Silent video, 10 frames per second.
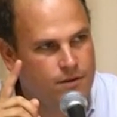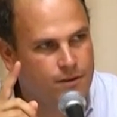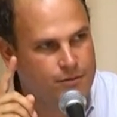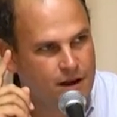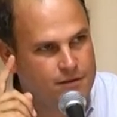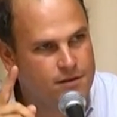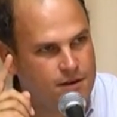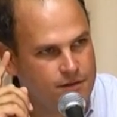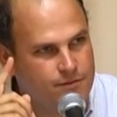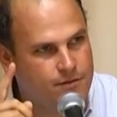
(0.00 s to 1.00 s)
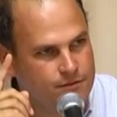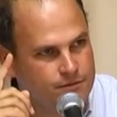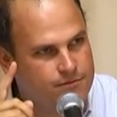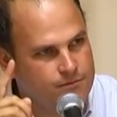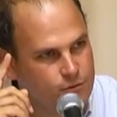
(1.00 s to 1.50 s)
the prophecy of
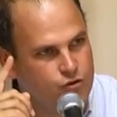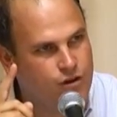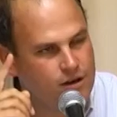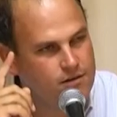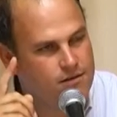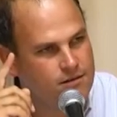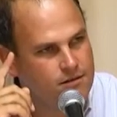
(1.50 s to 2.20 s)
Moshe,